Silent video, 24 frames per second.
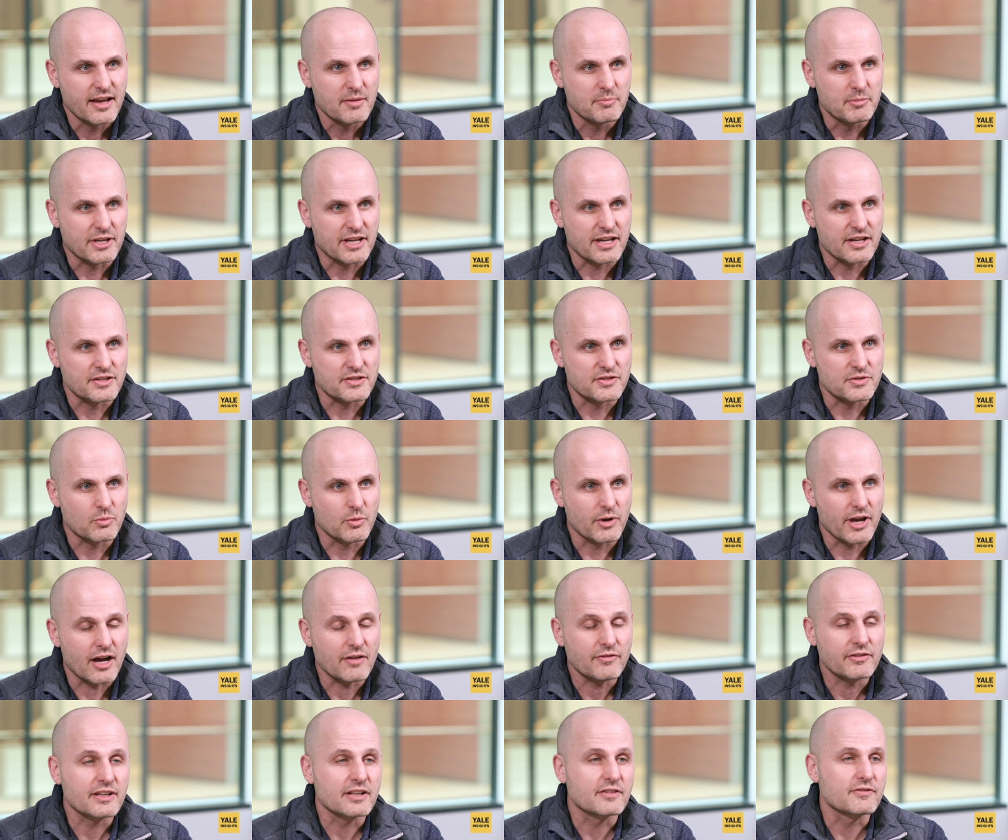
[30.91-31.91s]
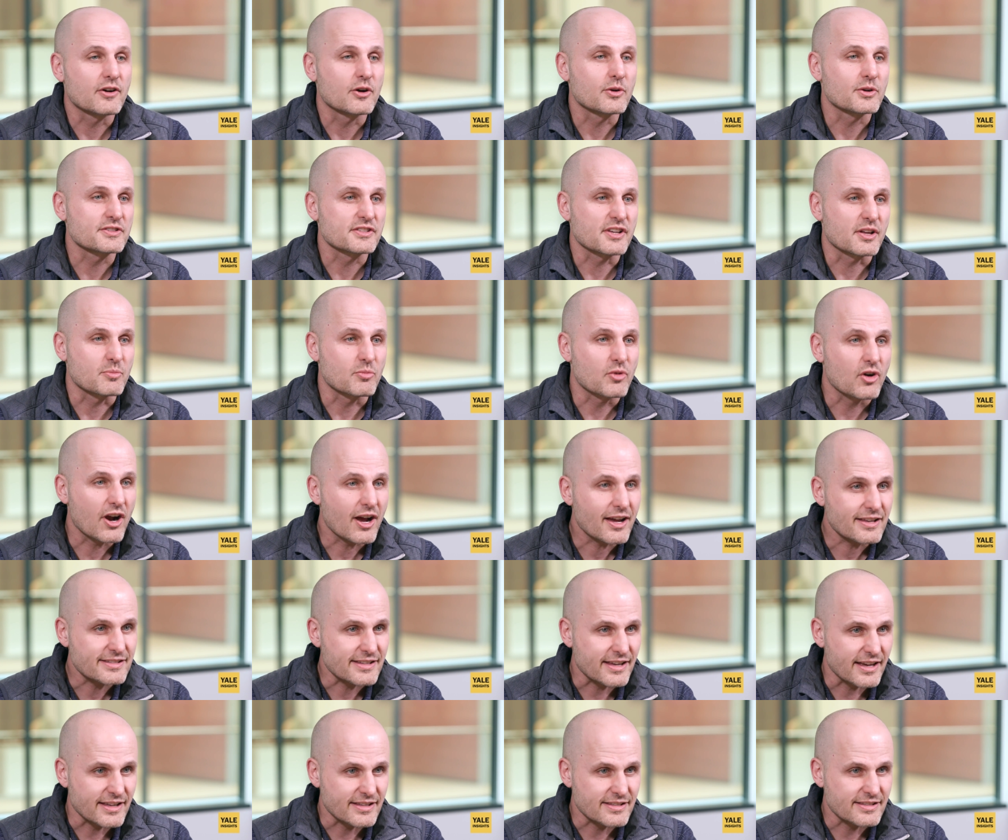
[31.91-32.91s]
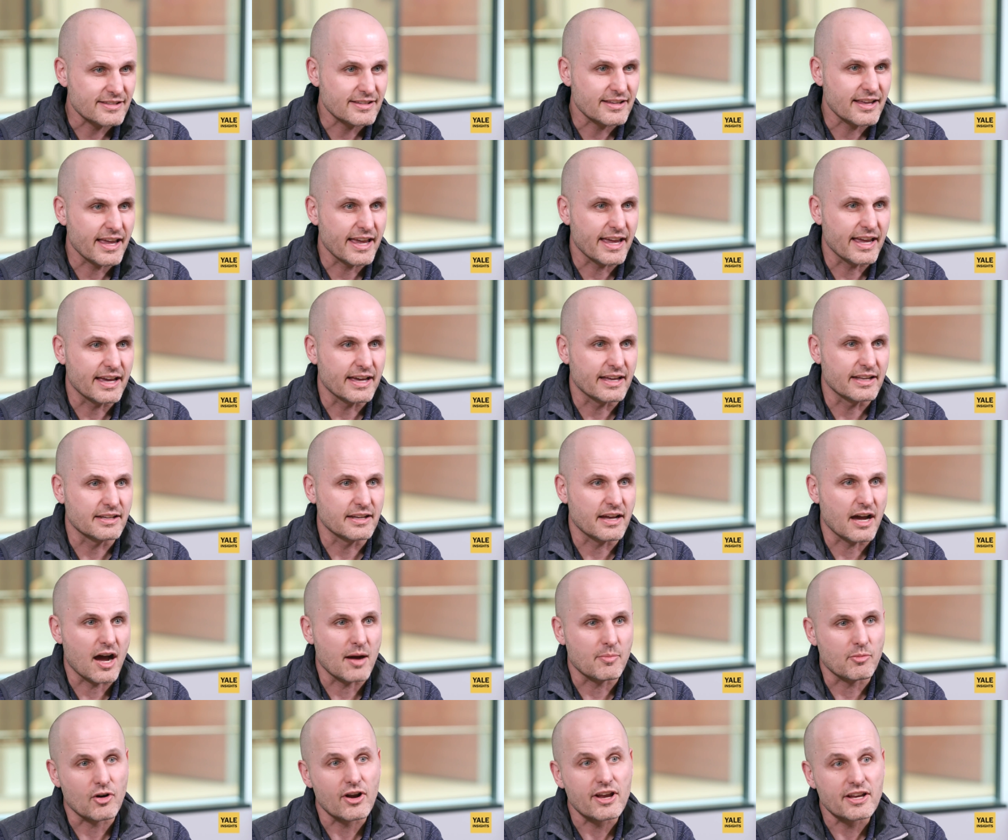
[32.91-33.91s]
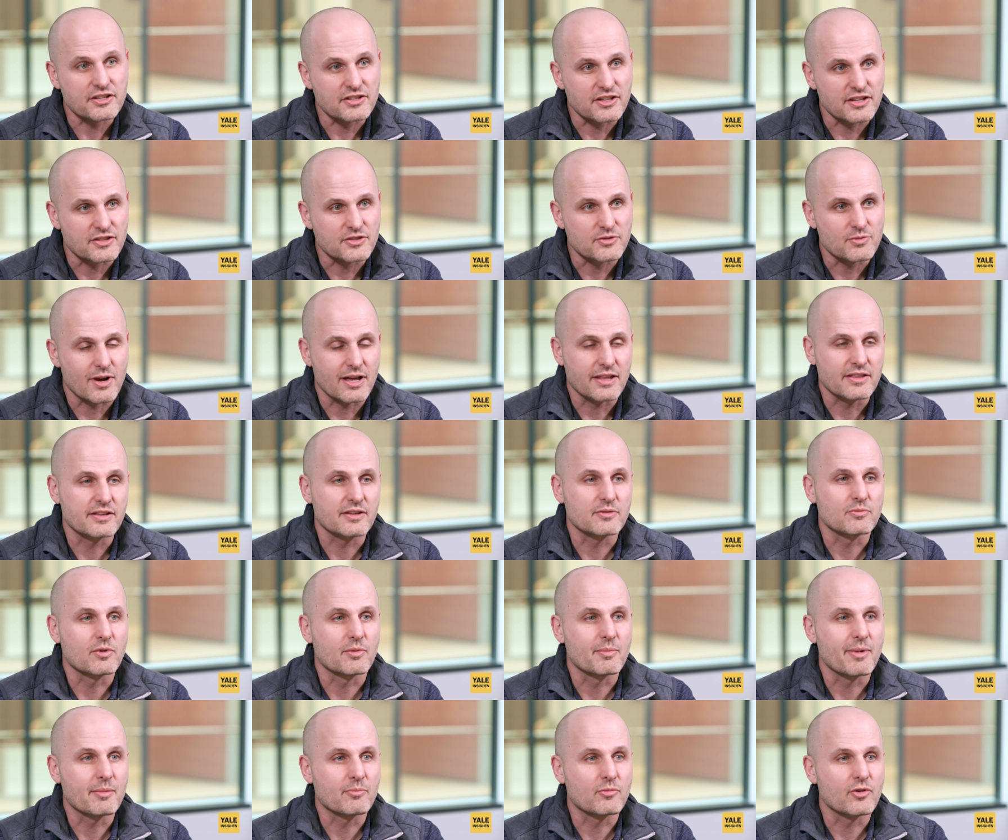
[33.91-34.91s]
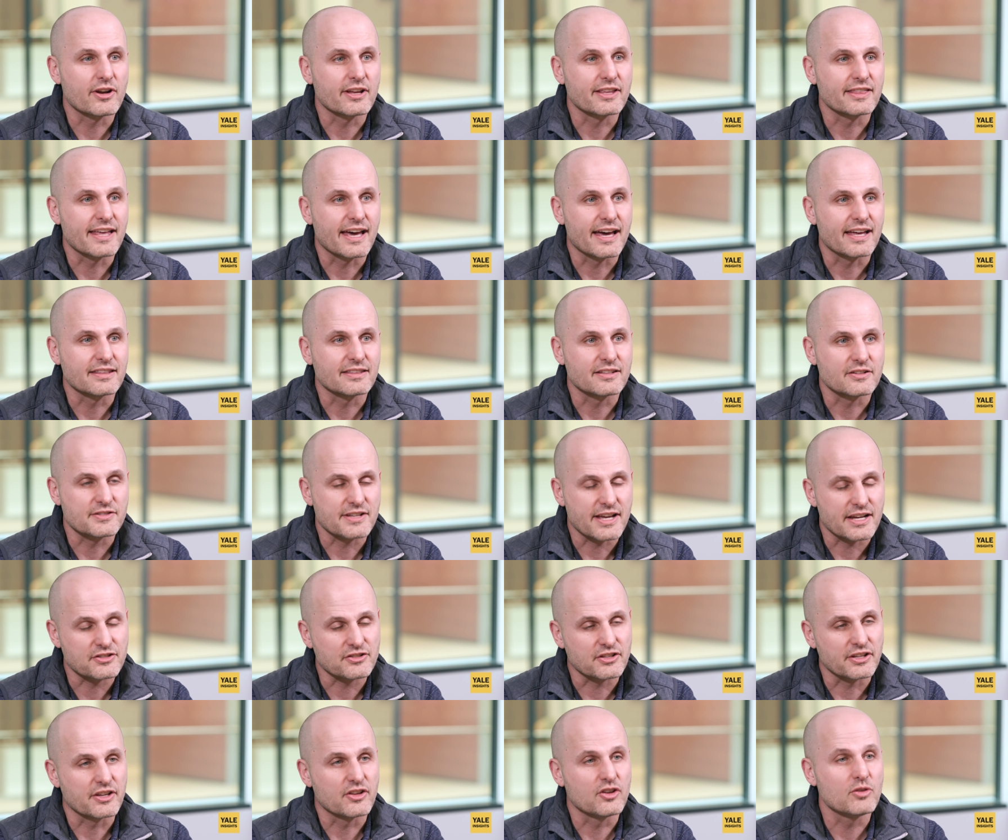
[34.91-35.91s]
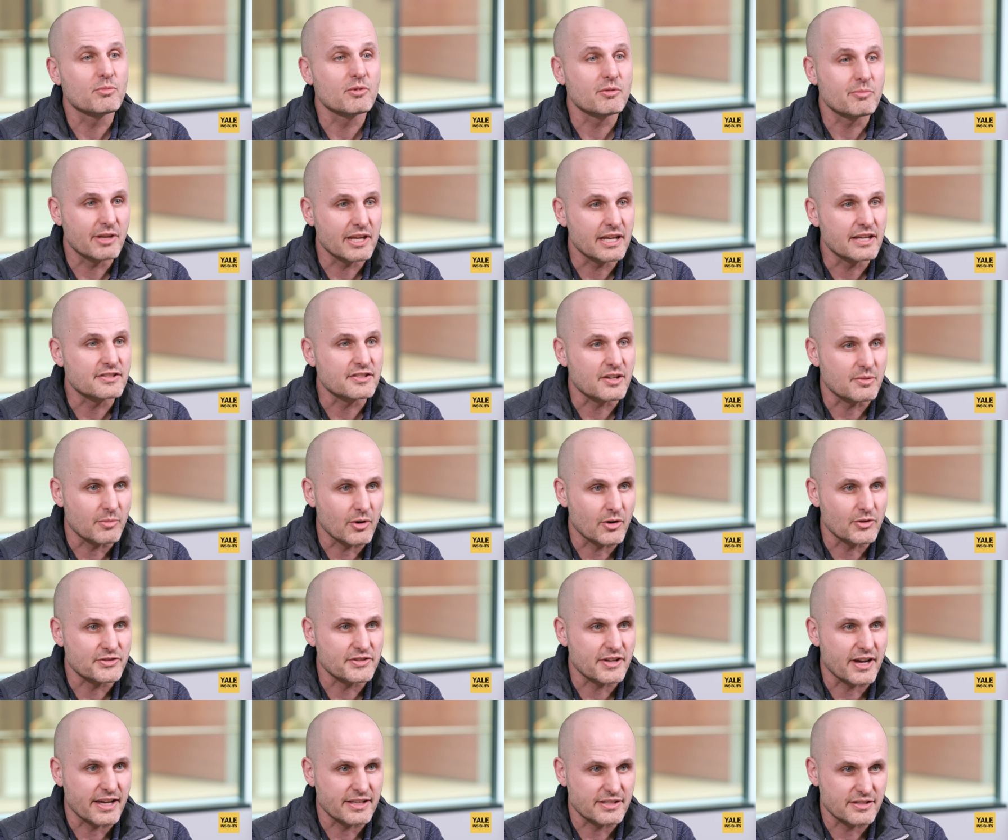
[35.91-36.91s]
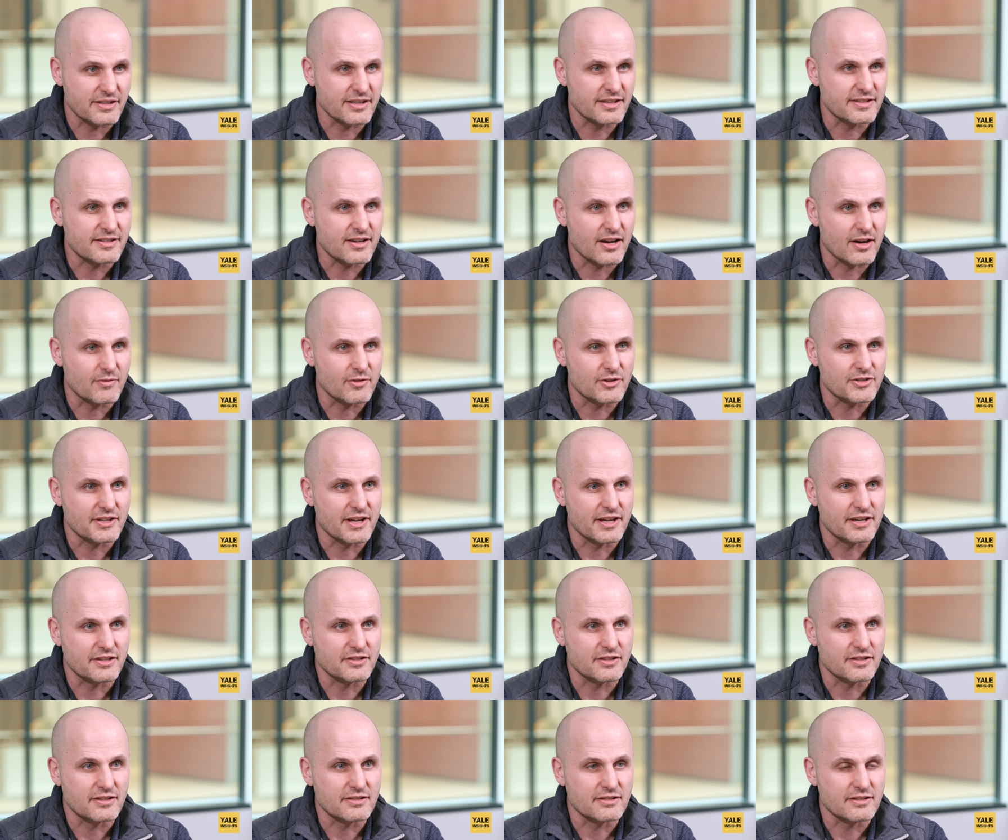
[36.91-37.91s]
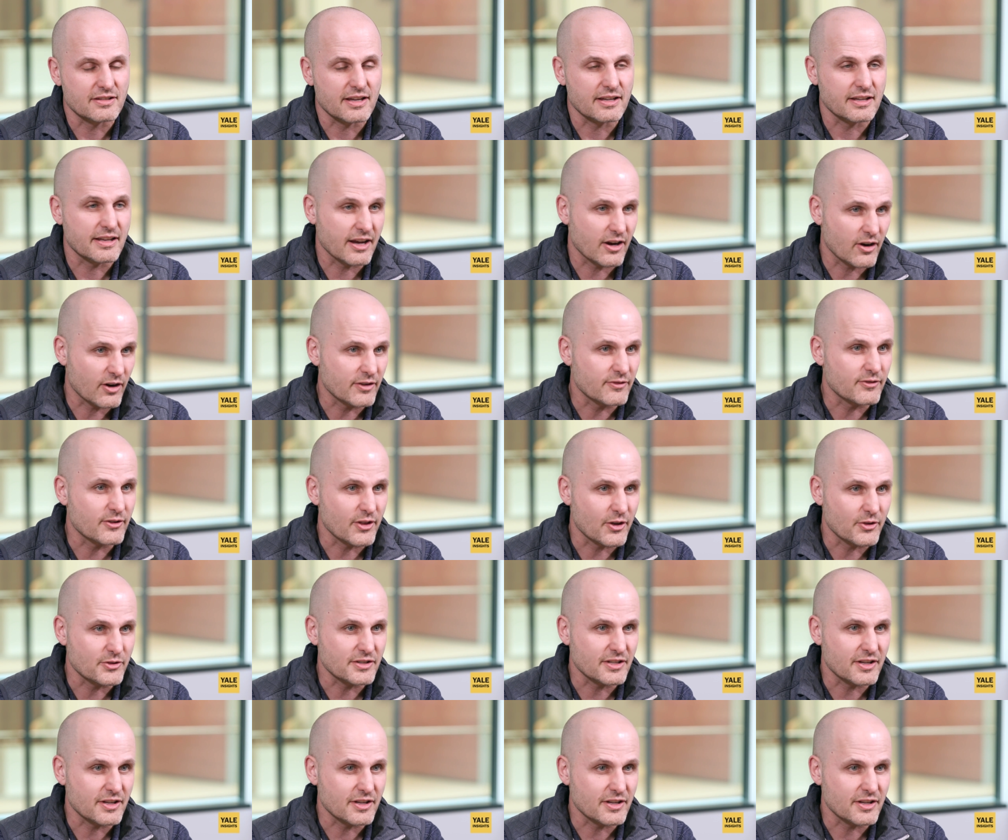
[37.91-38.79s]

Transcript: Because we often get focused on process and operations rather than remembering that there's actually human beings on both sides of these conversations and caring for those